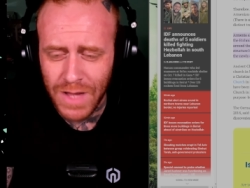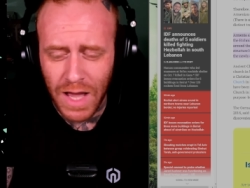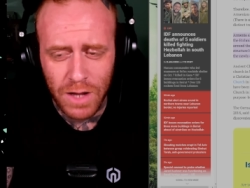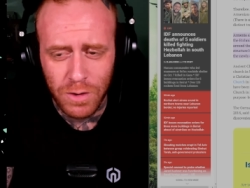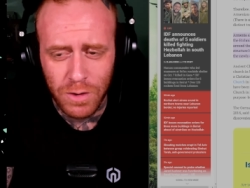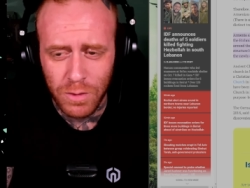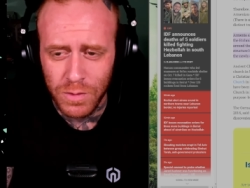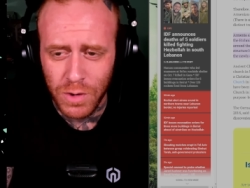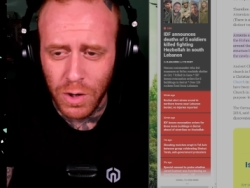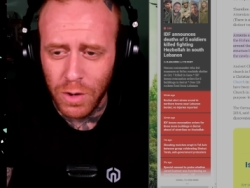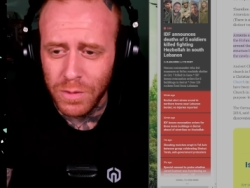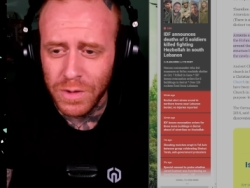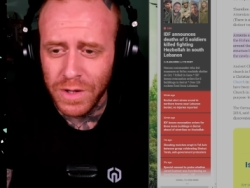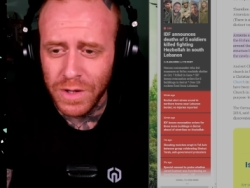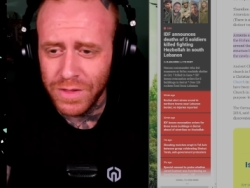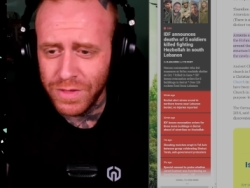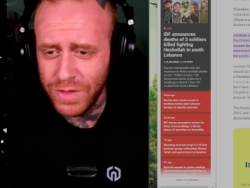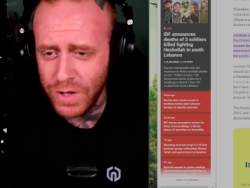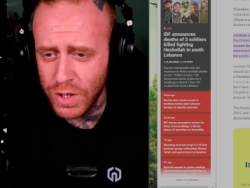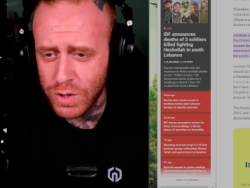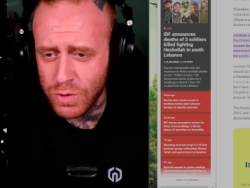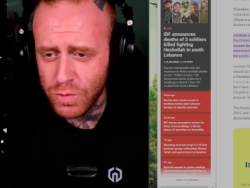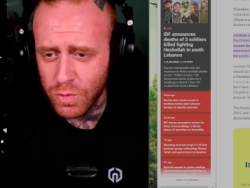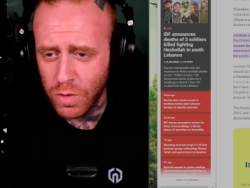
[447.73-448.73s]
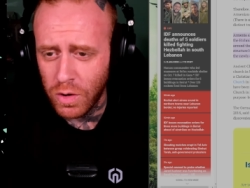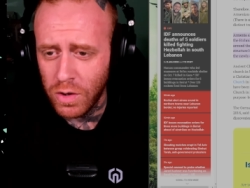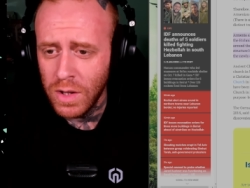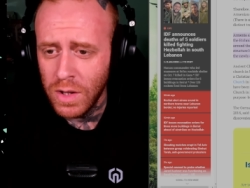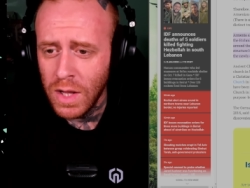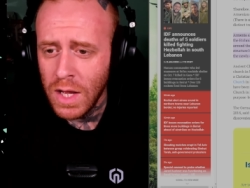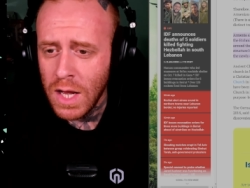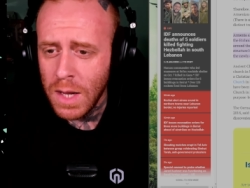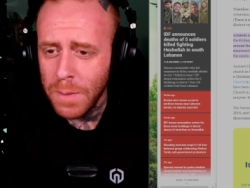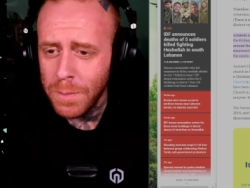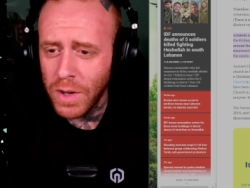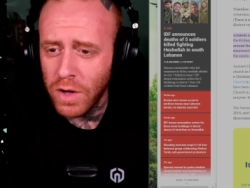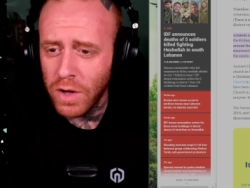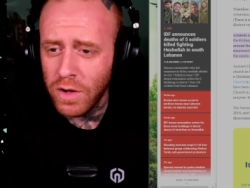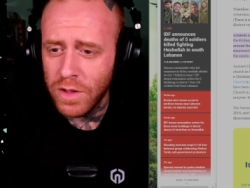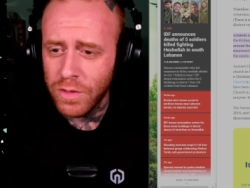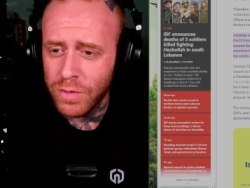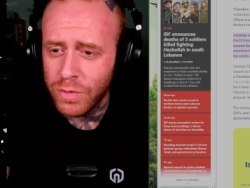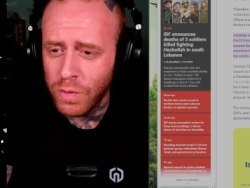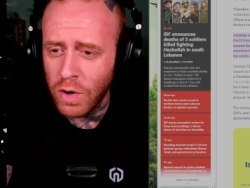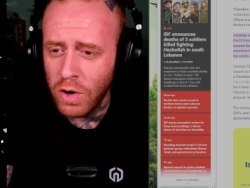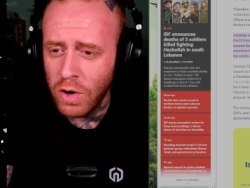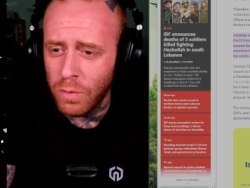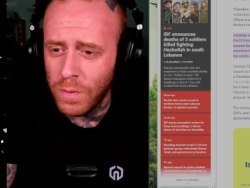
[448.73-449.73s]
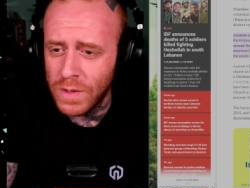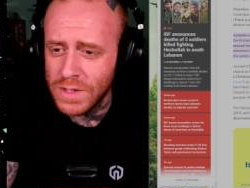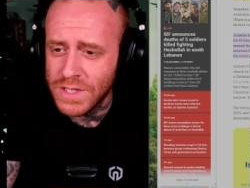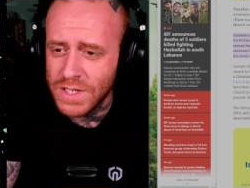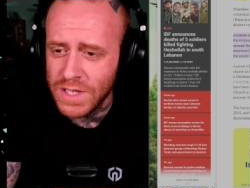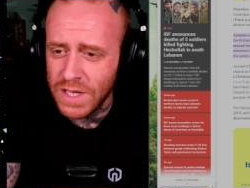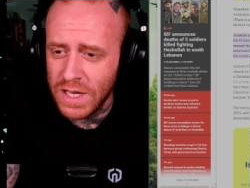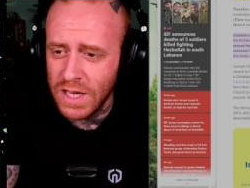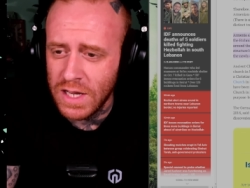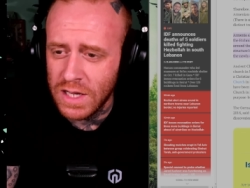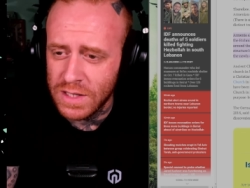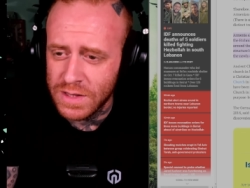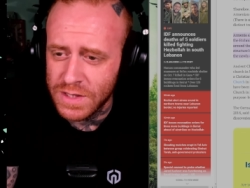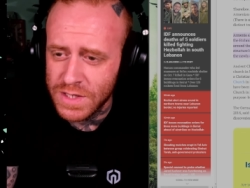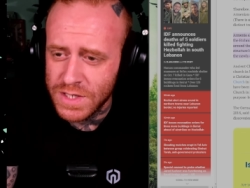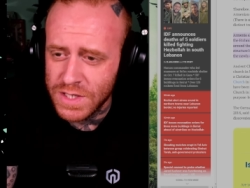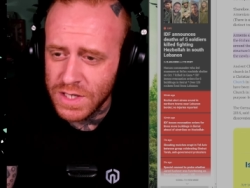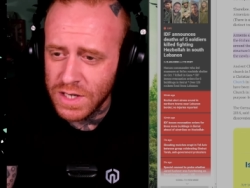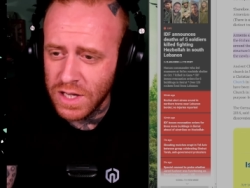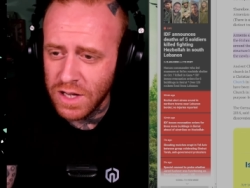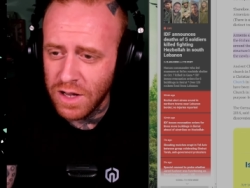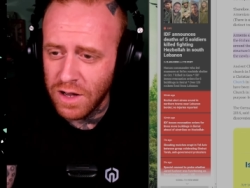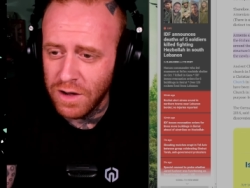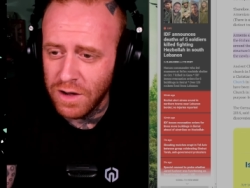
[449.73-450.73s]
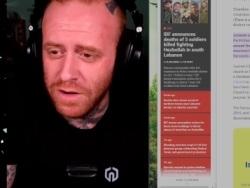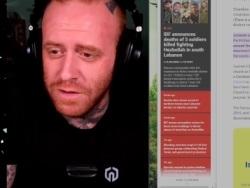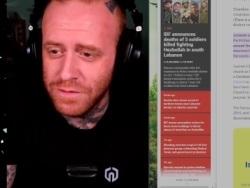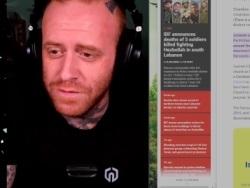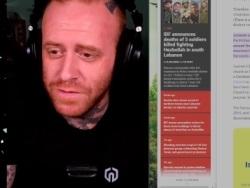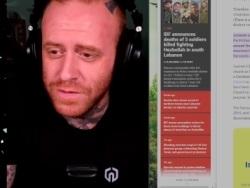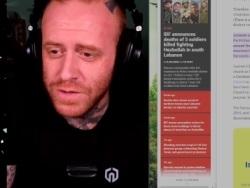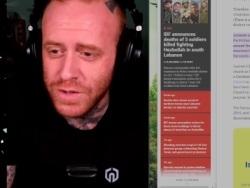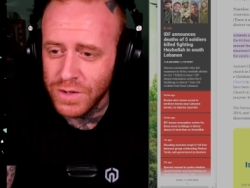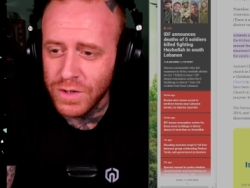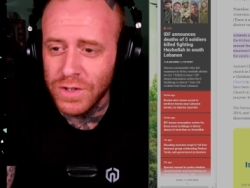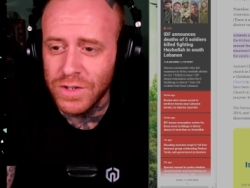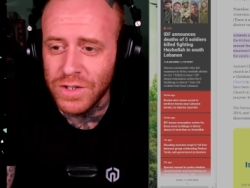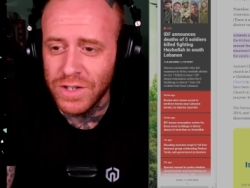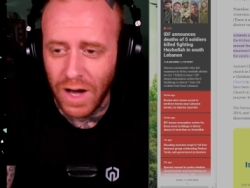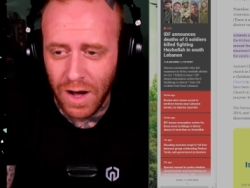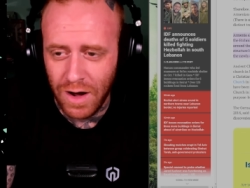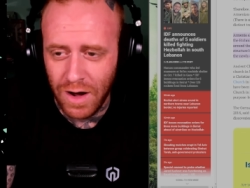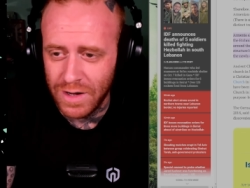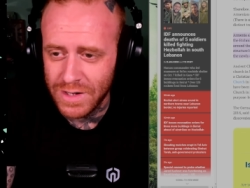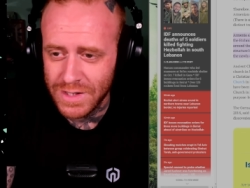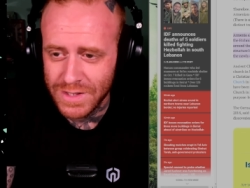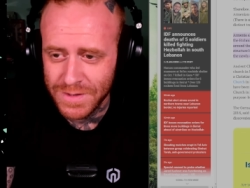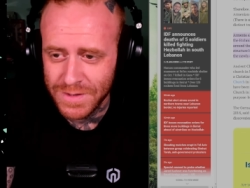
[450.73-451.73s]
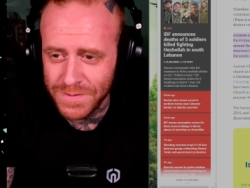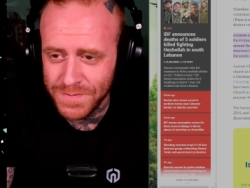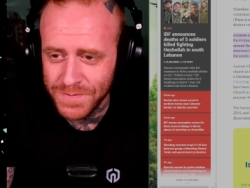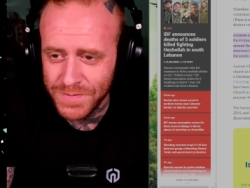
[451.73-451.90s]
I don't know. Cathedral built in 301 CE in the city of Good God,